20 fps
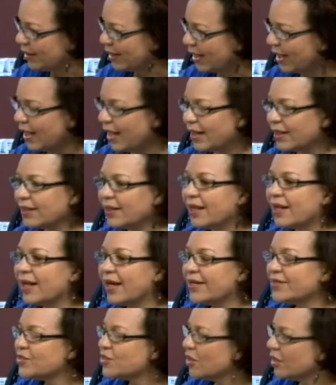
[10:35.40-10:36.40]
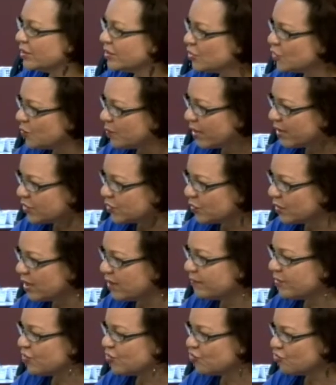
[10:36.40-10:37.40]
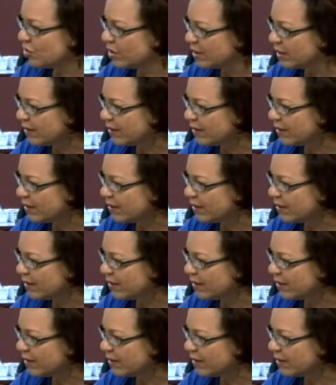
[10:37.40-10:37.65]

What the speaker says: And then I started to mentor him and train him.